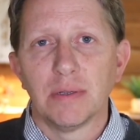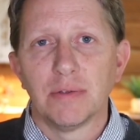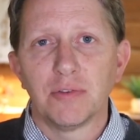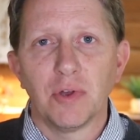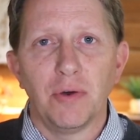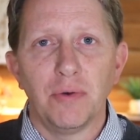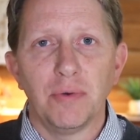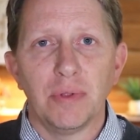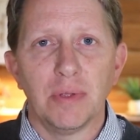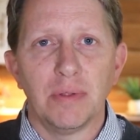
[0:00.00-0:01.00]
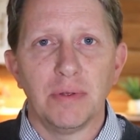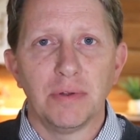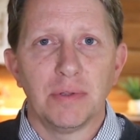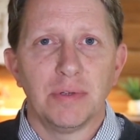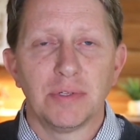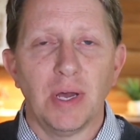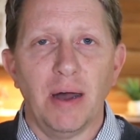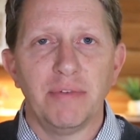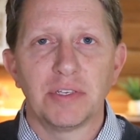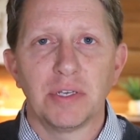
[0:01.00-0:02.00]
So there, there's
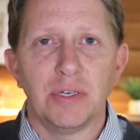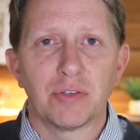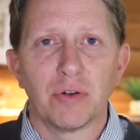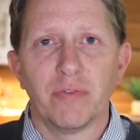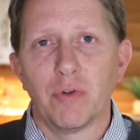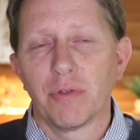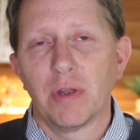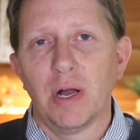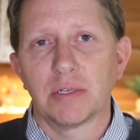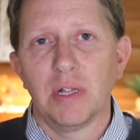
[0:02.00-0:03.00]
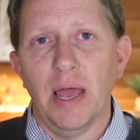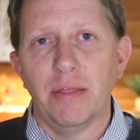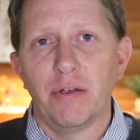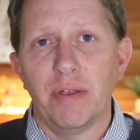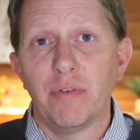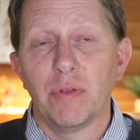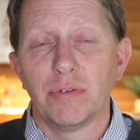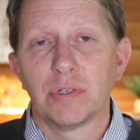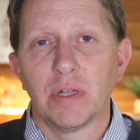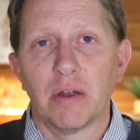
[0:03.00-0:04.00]
obviously a sort of an orthodox line there, even though
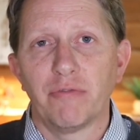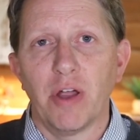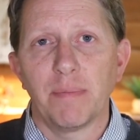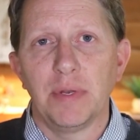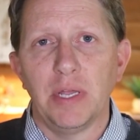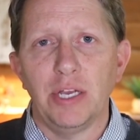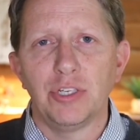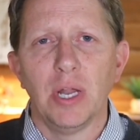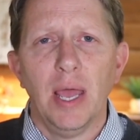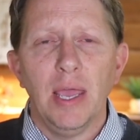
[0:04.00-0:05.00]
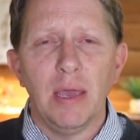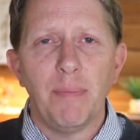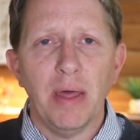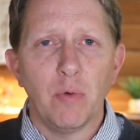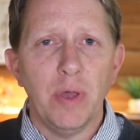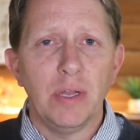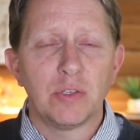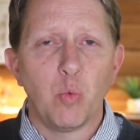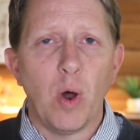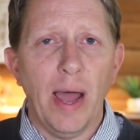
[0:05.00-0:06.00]
there's a lot of fragmentation. And by the way,
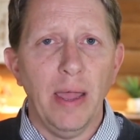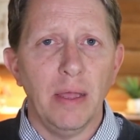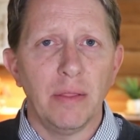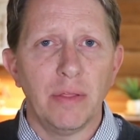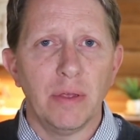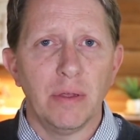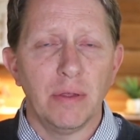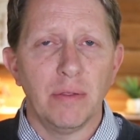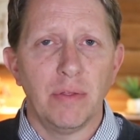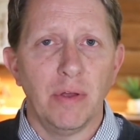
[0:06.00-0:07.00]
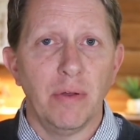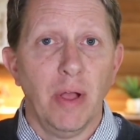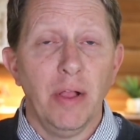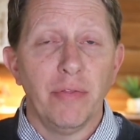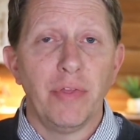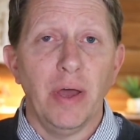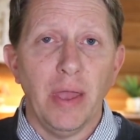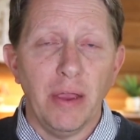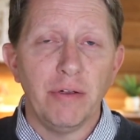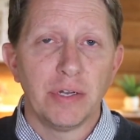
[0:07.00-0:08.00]
it's why the the the
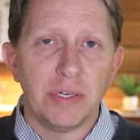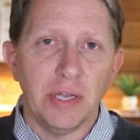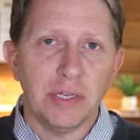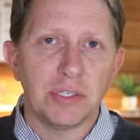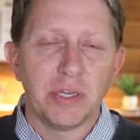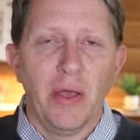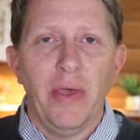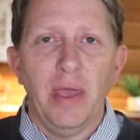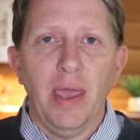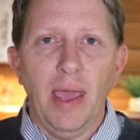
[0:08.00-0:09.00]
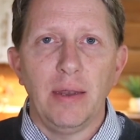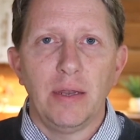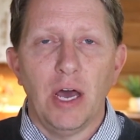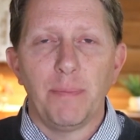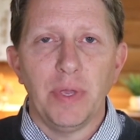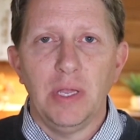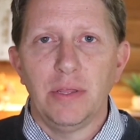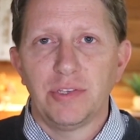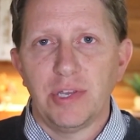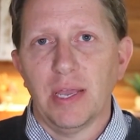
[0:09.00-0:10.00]
heretics ended up in
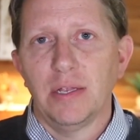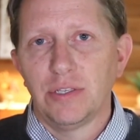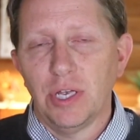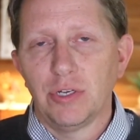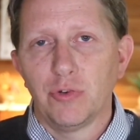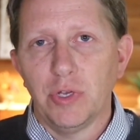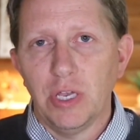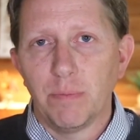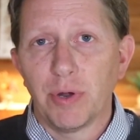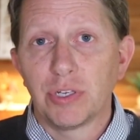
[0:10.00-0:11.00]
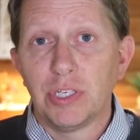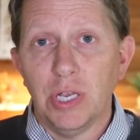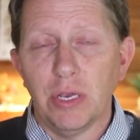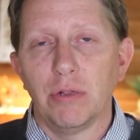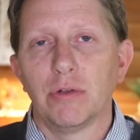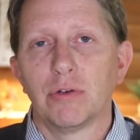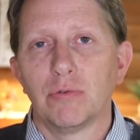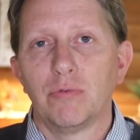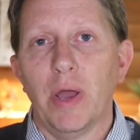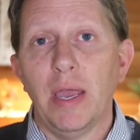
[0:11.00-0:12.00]
the second century, in particular,
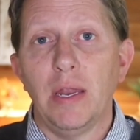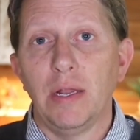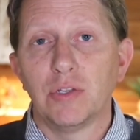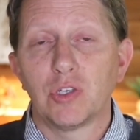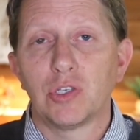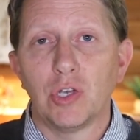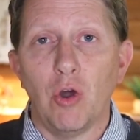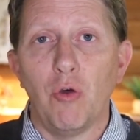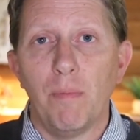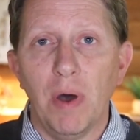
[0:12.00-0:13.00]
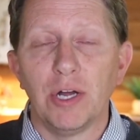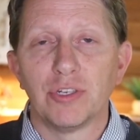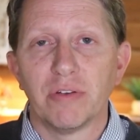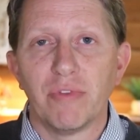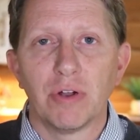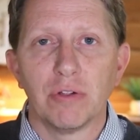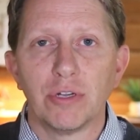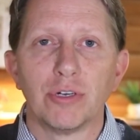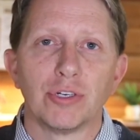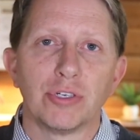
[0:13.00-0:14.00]
writing so much of their
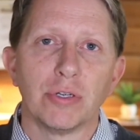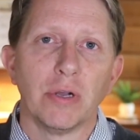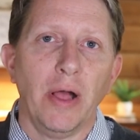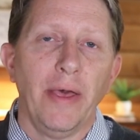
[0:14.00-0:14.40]
literature